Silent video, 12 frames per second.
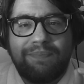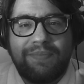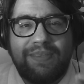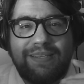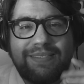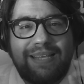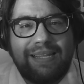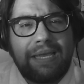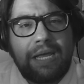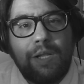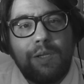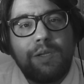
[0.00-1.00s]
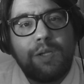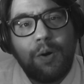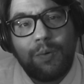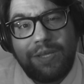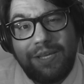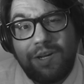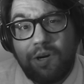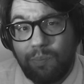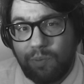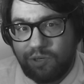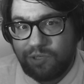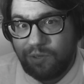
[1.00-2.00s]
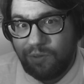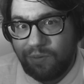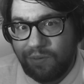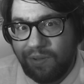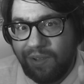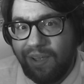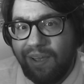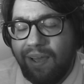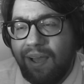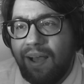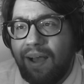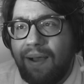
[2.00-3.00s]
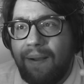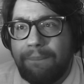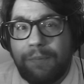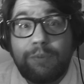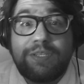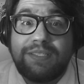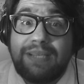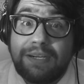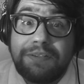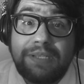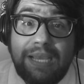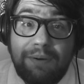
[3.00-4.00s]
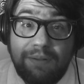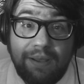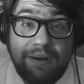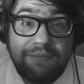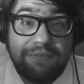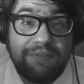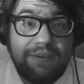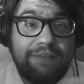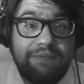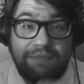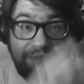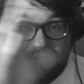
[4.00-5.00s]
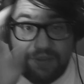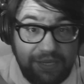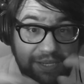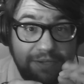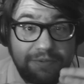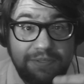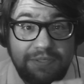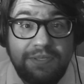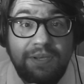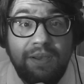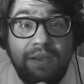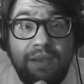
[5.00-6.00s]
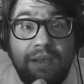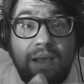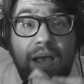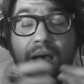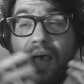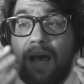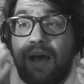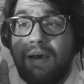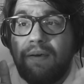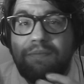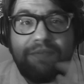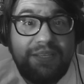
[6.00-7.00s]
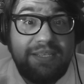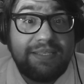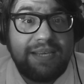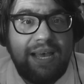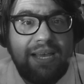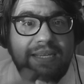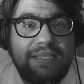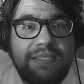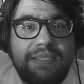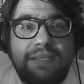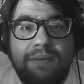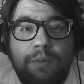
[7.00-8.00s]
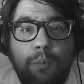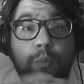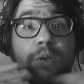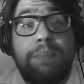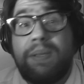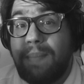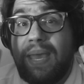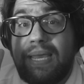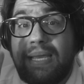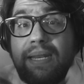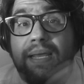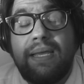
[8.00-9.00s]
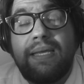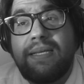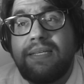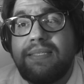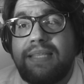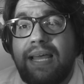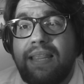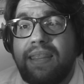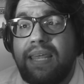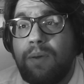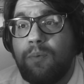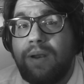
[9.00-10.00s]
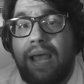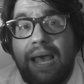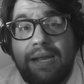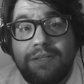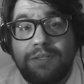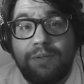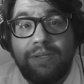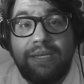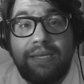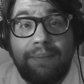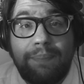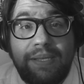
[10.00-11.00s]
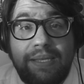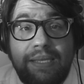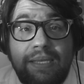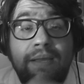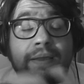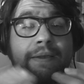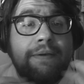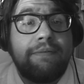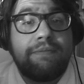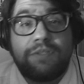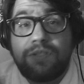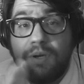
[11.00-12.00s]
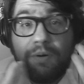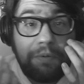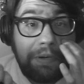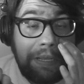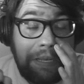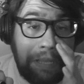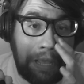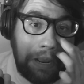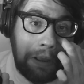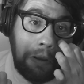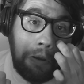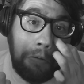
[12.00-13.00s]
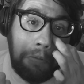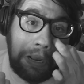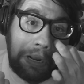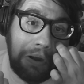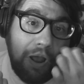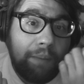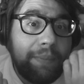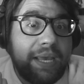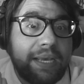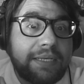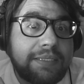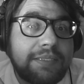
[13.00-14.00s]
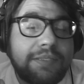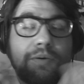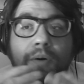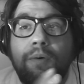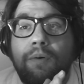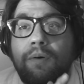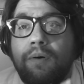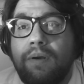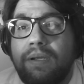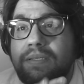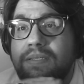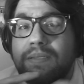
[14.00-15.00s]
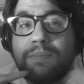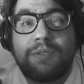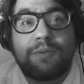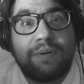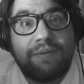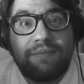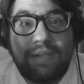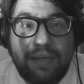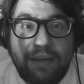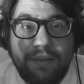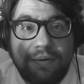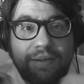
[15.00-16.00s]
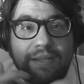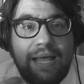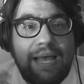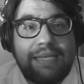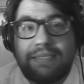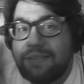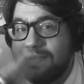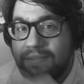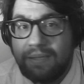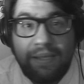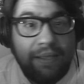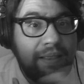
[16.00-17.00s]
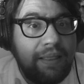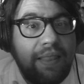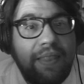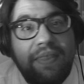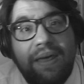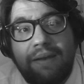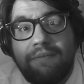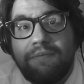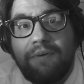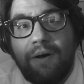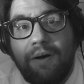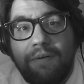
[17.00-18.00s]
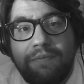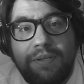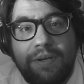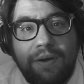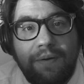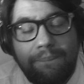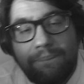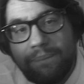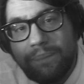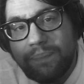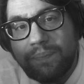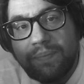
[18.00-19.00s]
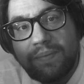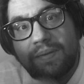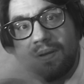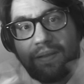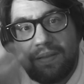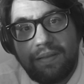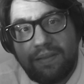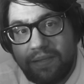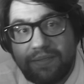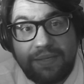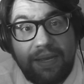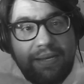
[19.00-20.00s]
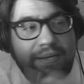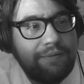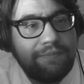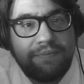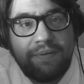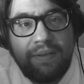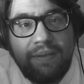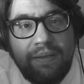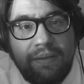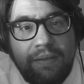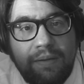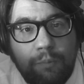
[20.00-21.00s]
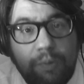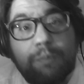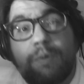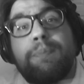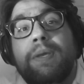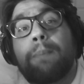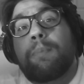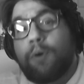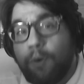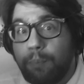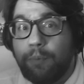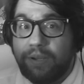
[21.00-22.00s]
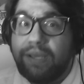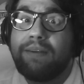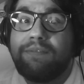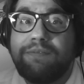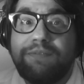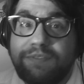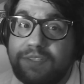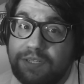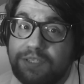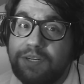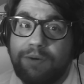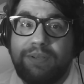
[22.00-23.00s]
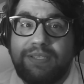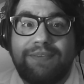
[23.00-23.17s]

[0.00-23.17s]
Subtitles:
as like a low-key commercial, which is actually how a lot of videos of these kinds would be made, is that they would actually be shown in like home economics or in some sort of like other class that involved, this kind of, where it would be appropriate to show these